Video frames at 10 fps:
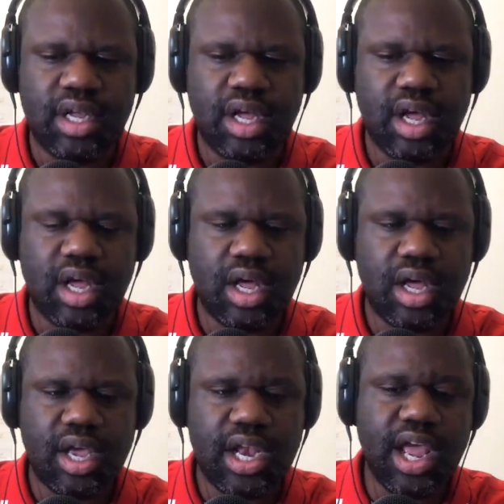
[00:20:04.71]
Uh,
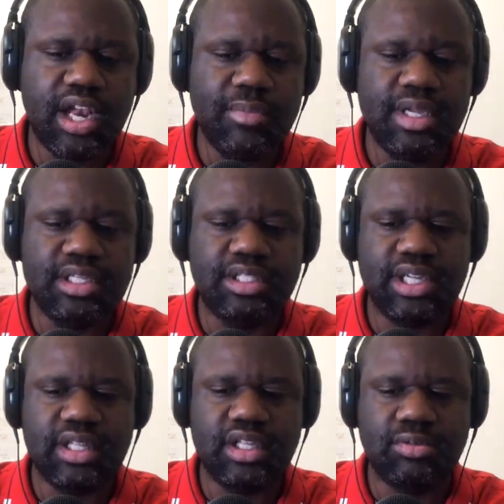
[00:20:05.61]
and now let me just say
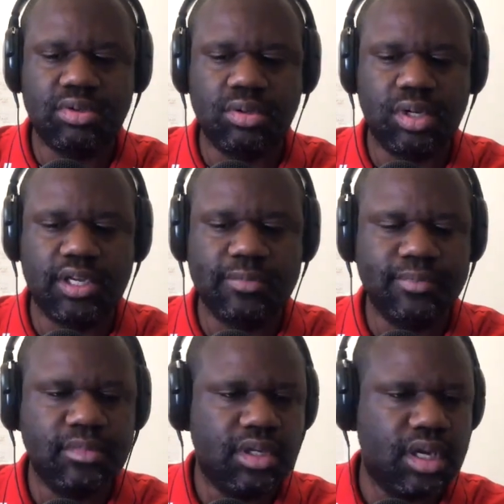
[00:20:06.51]
this real quick.
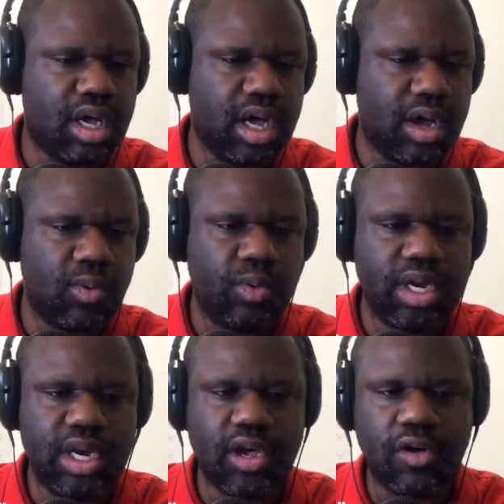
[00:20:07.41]
Uh, we
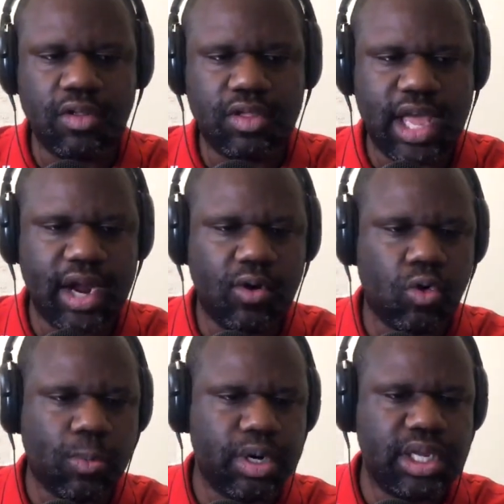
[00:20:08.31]
know that
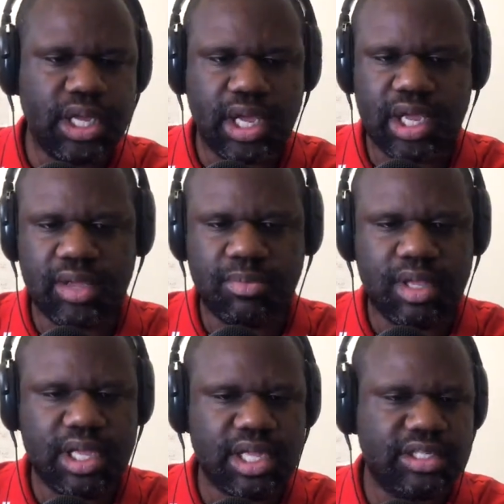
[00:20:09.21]
corporate game
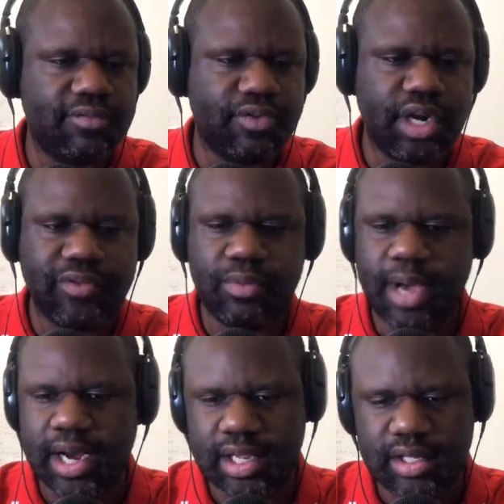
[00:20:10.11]
isn't for everybody.